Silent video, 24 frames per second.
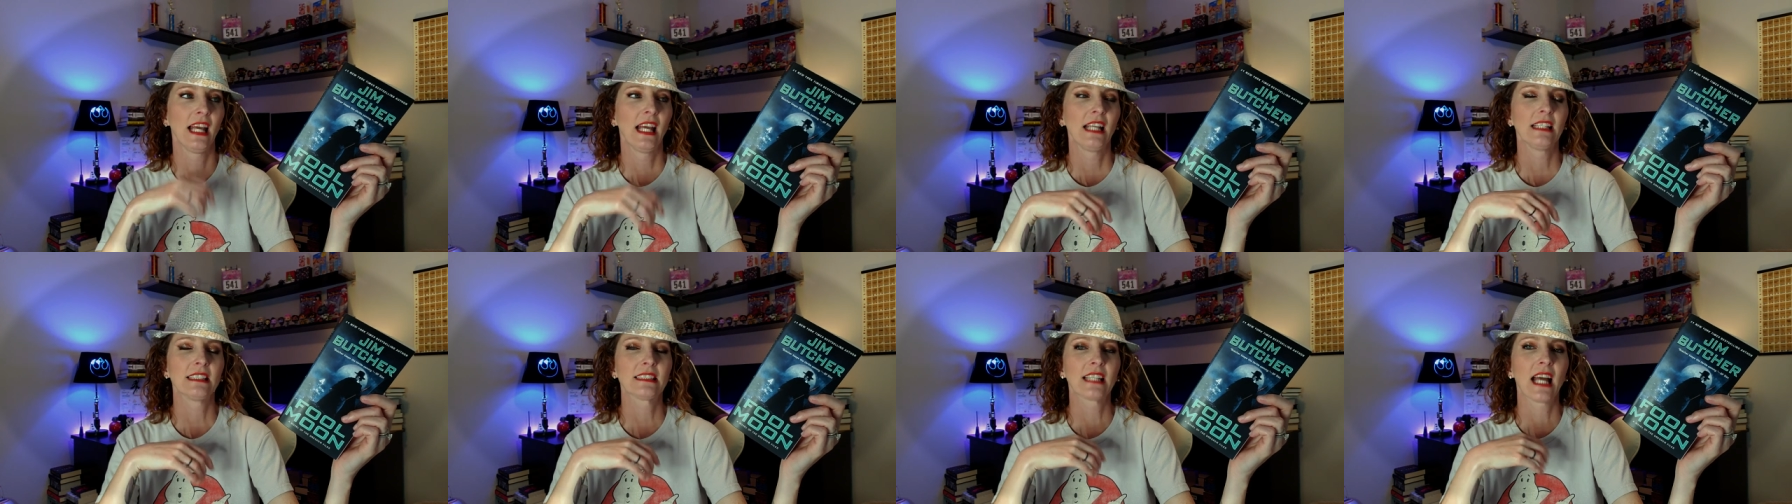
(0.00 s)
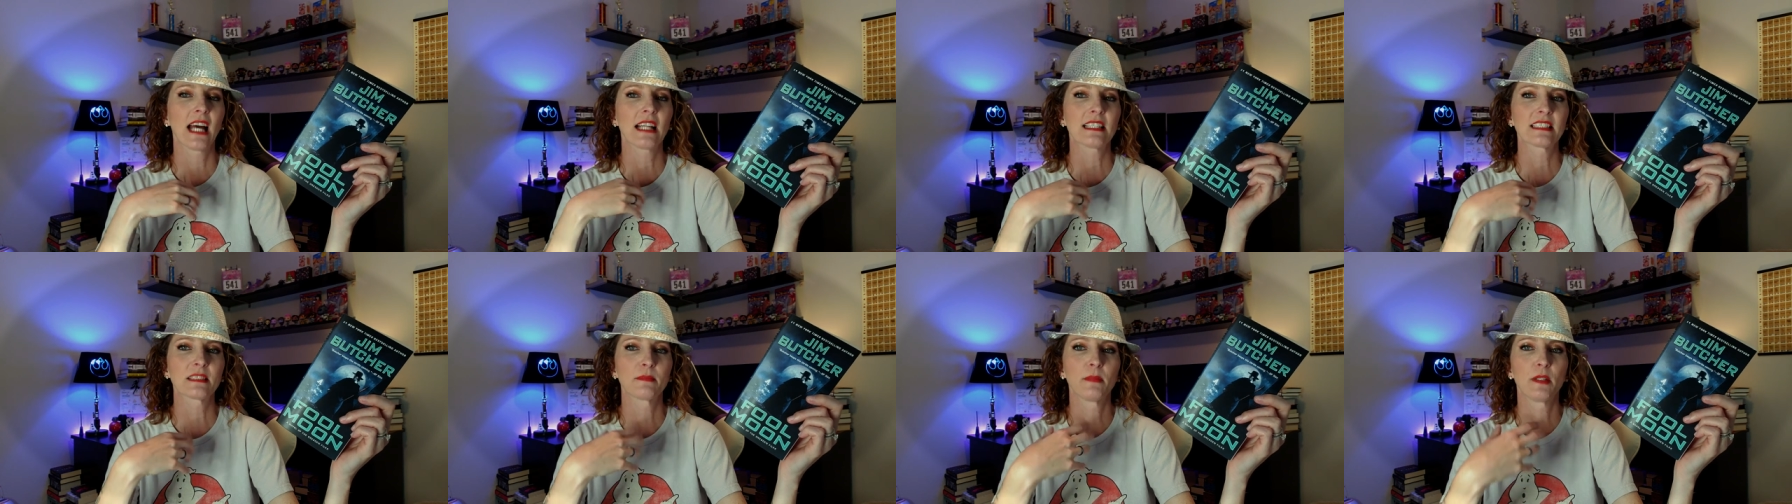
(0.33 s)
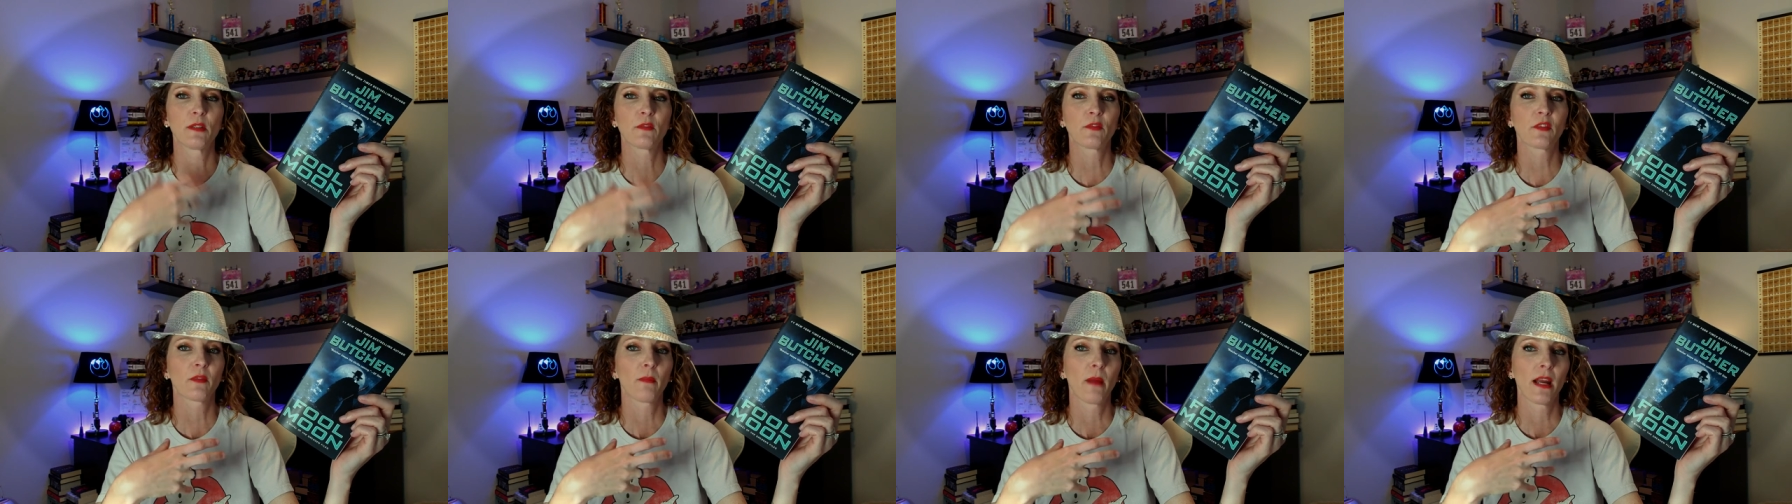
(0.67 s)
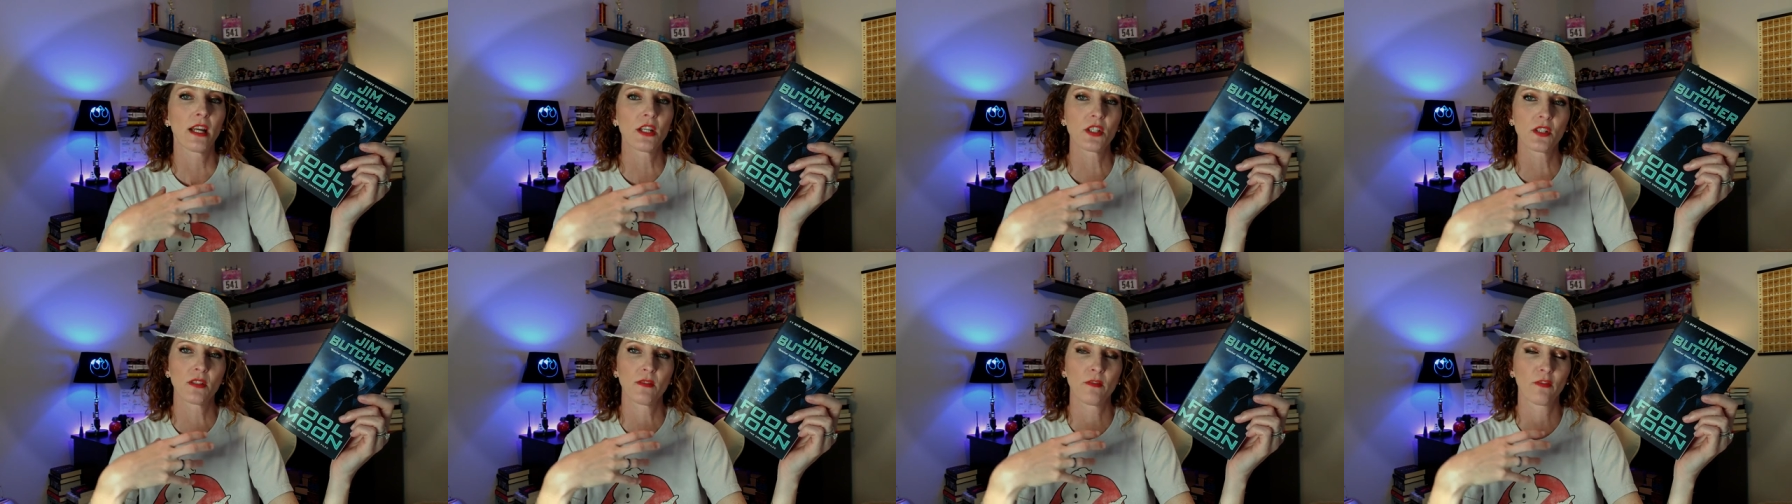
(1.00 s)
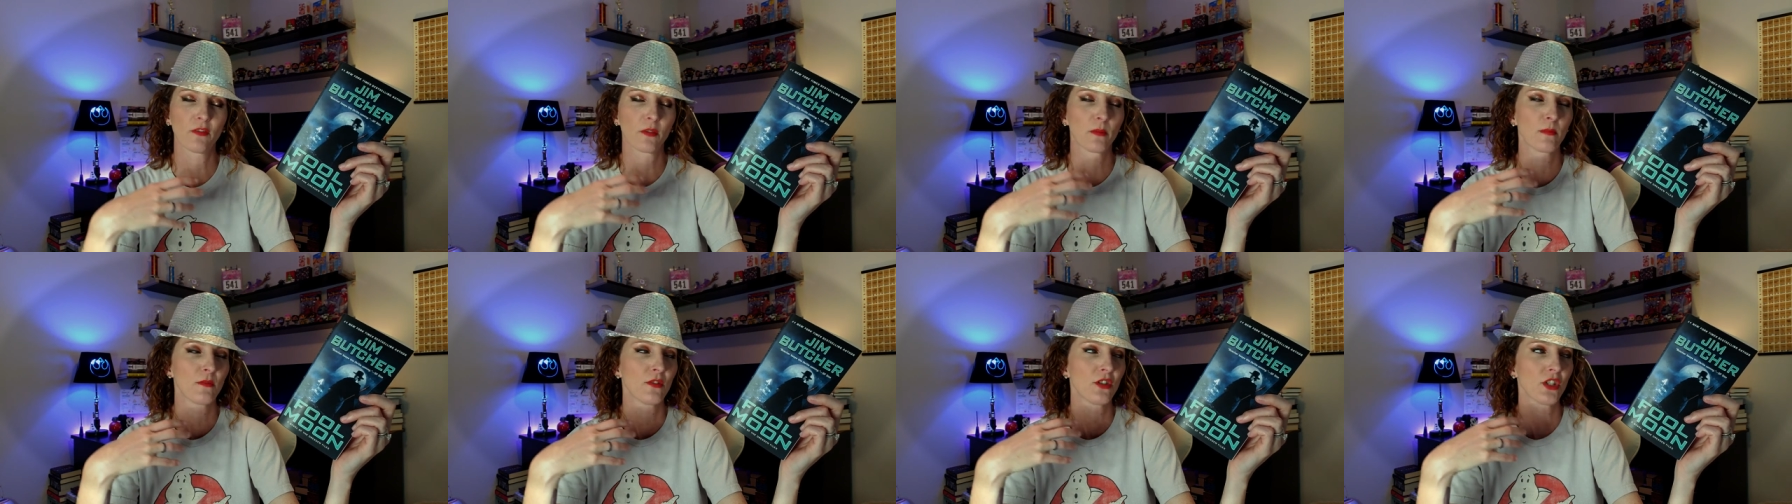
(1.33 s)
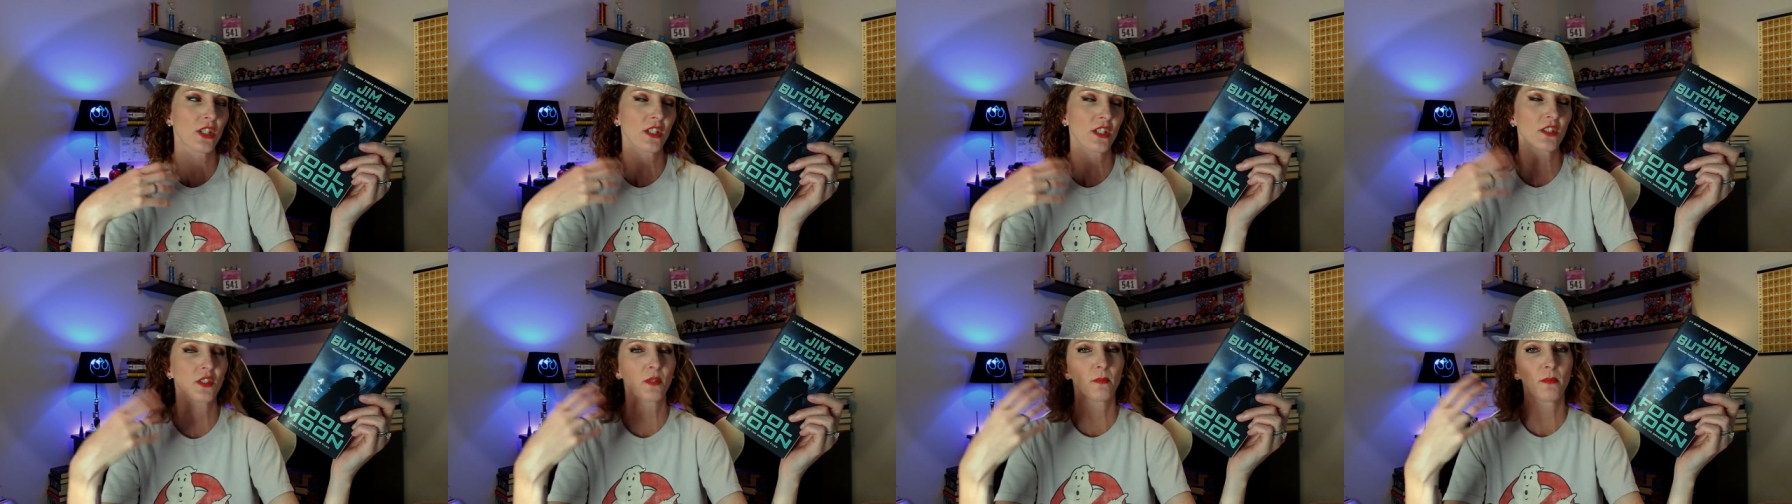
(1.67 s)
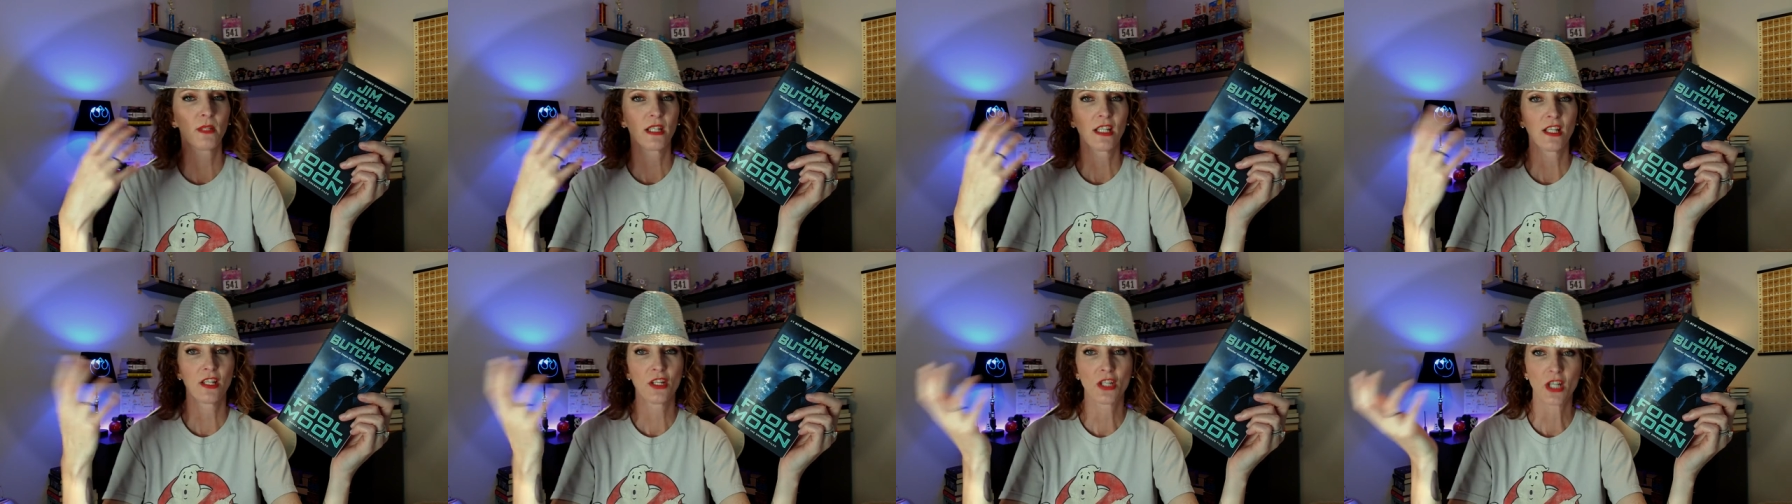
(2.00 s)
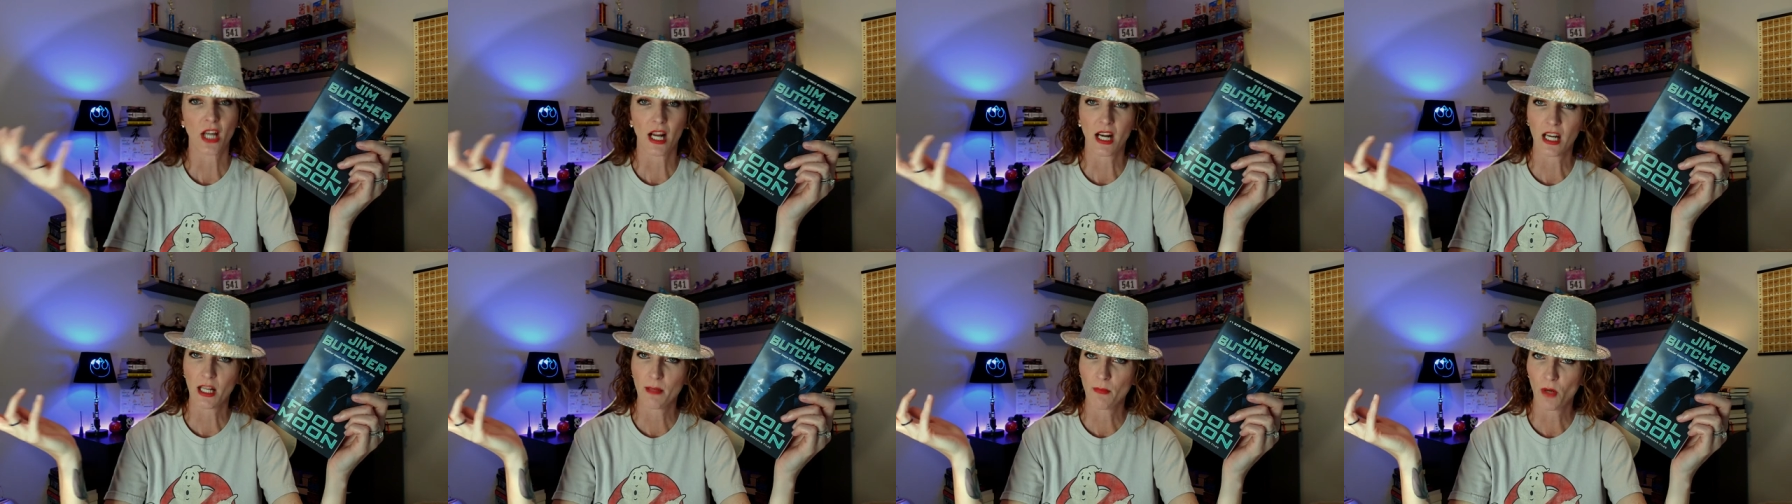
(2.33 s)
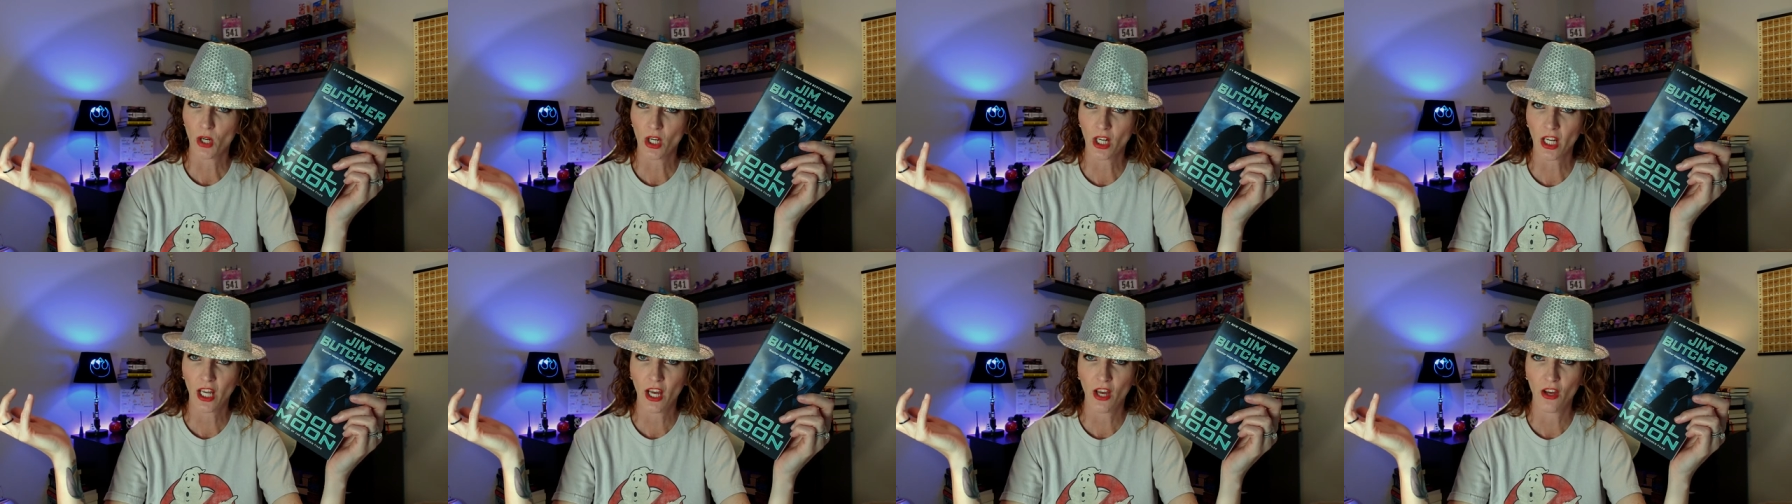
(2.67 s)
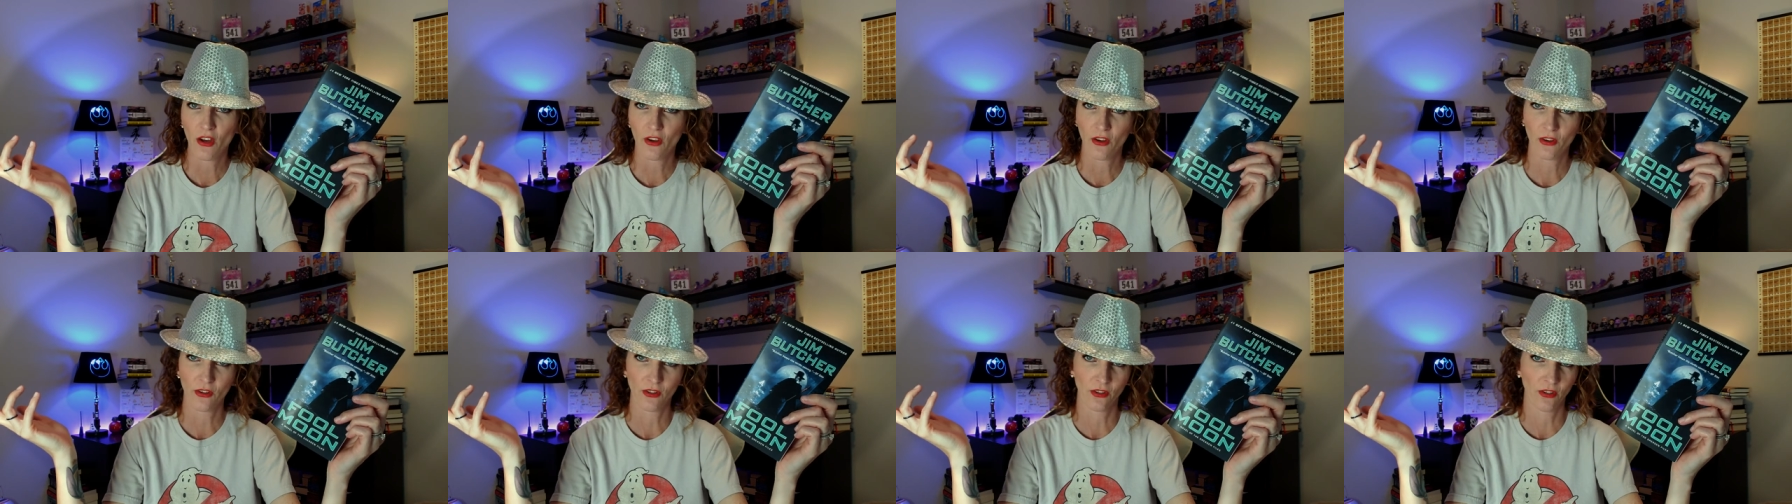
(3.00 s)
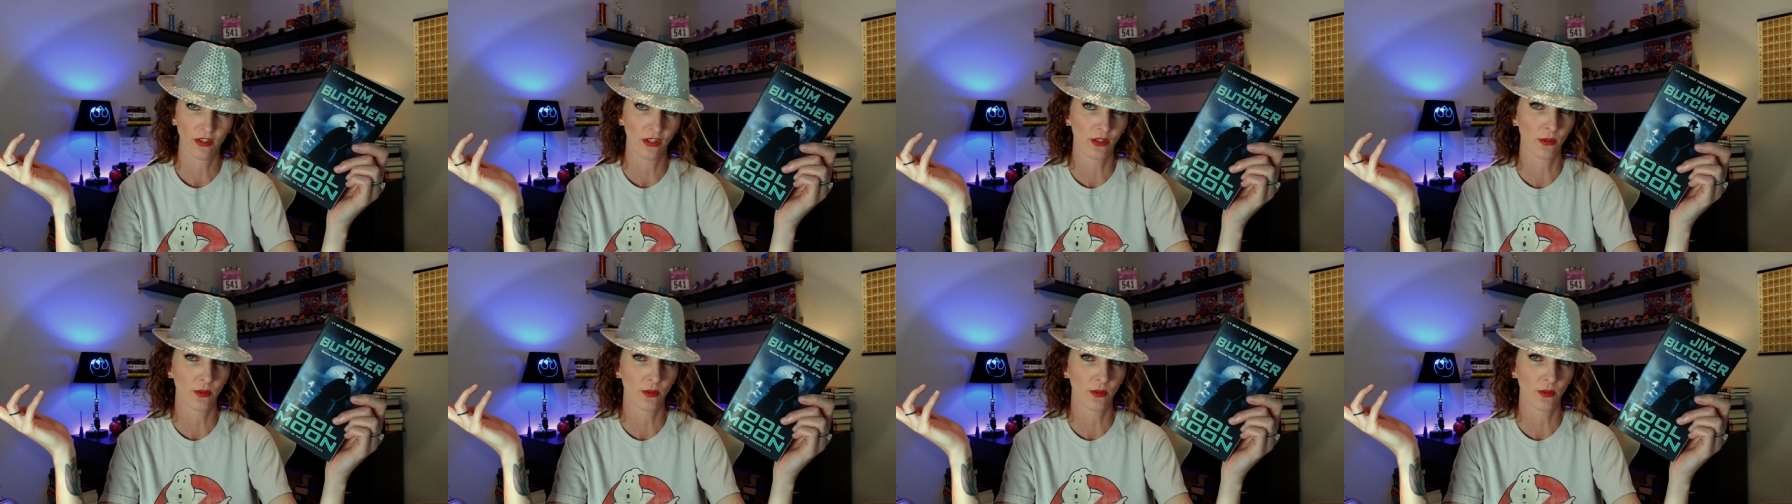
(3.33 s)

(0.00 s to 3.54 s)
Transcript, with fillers: He's got some information from gentleman Johnny Marcone,